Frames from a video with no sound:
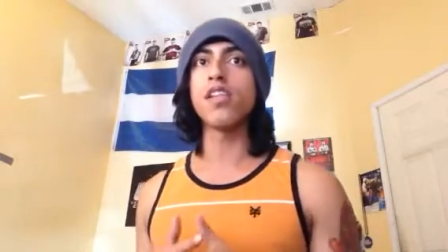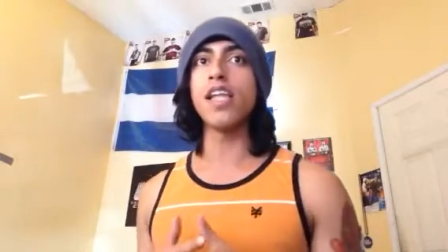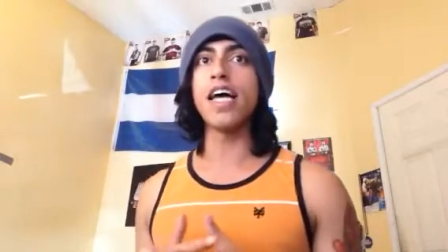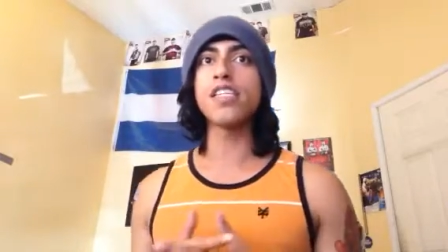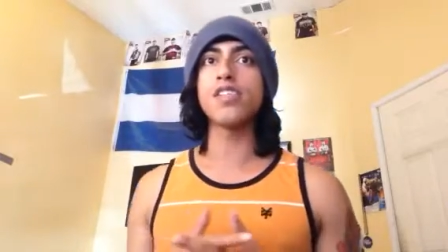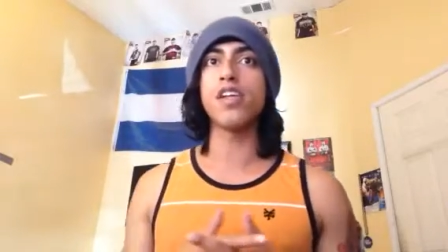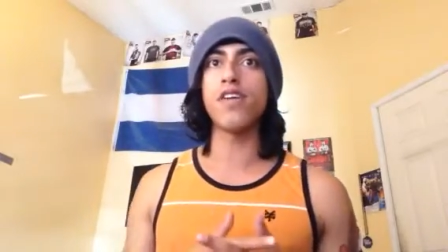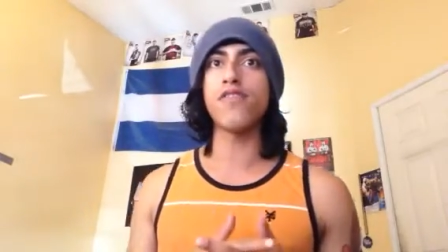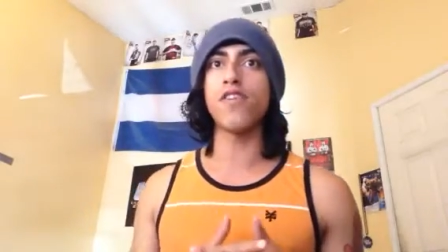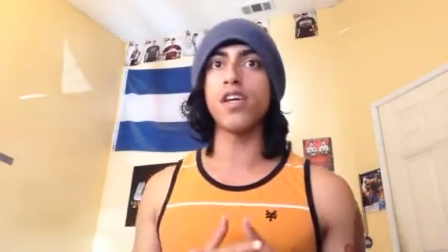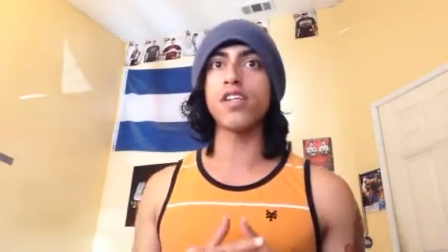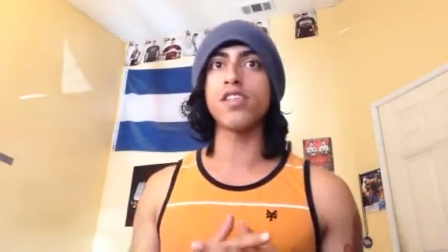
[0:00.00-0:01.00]
Last year,
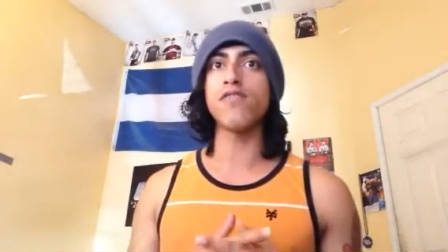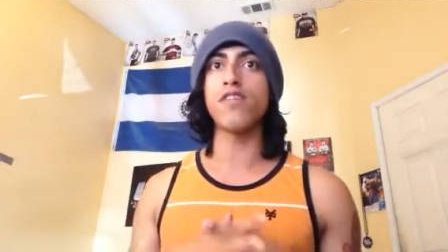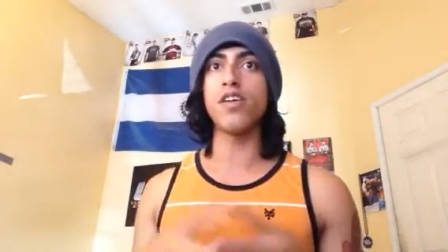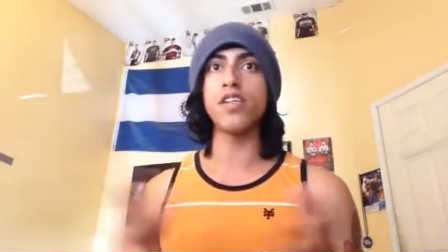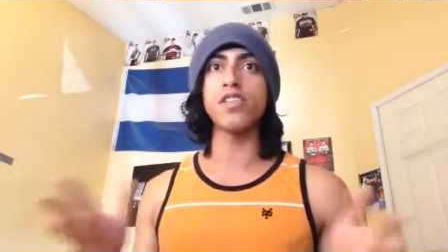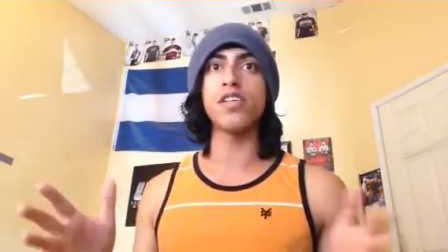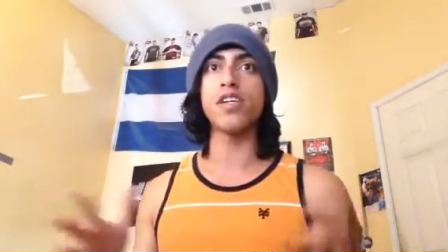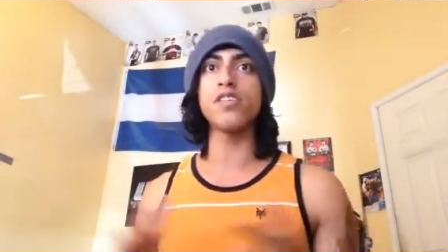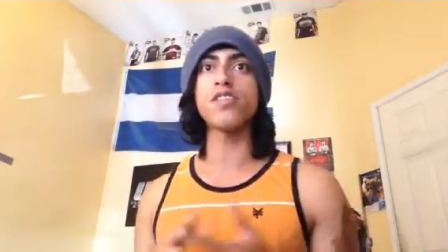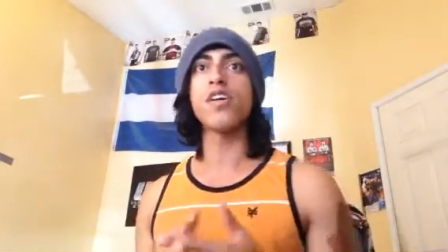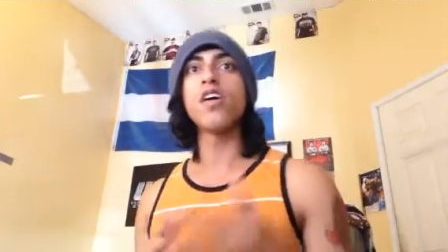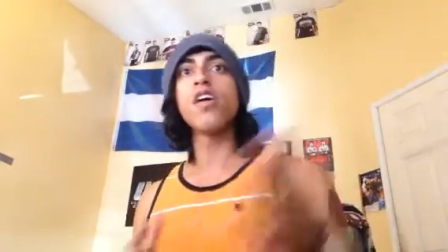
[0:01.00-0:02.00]
for, ex- for
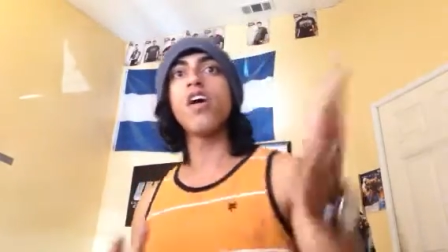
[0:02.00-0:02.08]
instance,